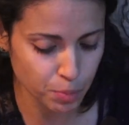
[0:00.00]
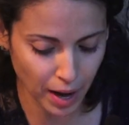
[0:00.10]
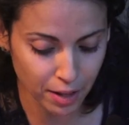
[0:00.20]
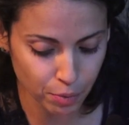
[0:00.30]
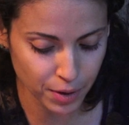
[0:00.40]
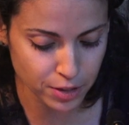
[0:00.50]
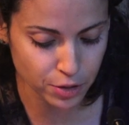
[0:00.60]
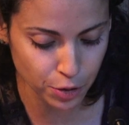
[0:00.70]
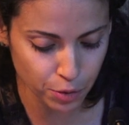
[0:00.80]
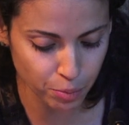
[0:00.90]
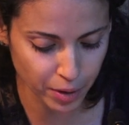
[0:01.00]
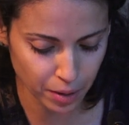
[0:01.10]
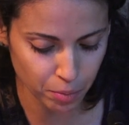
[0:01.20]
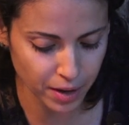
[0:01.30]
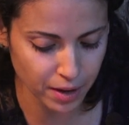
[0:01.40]
pathways could
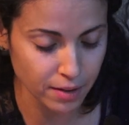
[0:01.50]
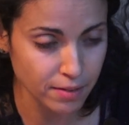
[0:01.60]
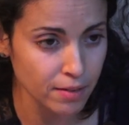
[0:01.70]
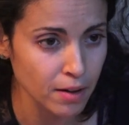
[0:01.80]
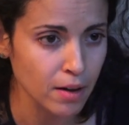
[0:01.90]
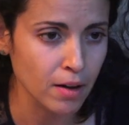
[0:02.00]
be, because